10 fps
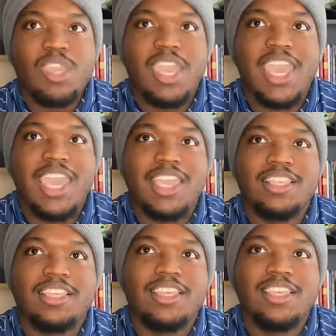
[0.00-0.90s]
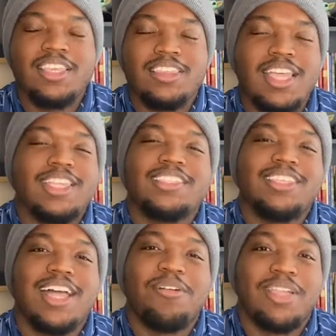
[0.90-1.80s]
and that's
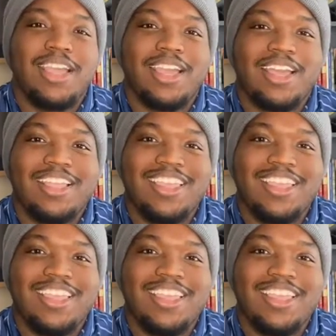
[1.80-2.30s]
not what I got.